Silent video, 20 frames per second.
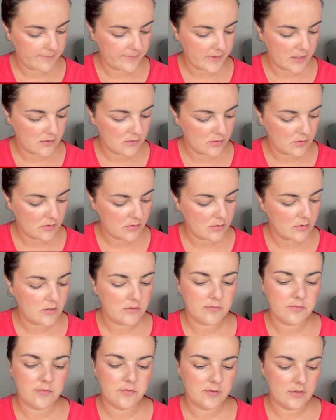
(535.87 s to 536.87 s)
I don't know
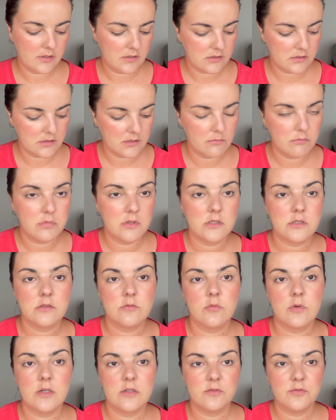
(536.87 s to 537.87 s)
if it's the best
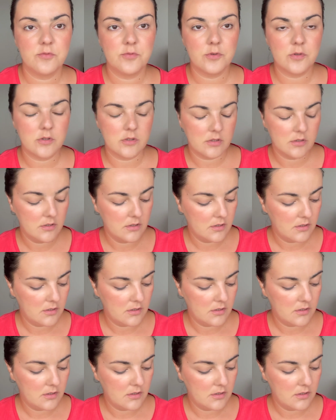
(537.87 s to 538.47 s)
one for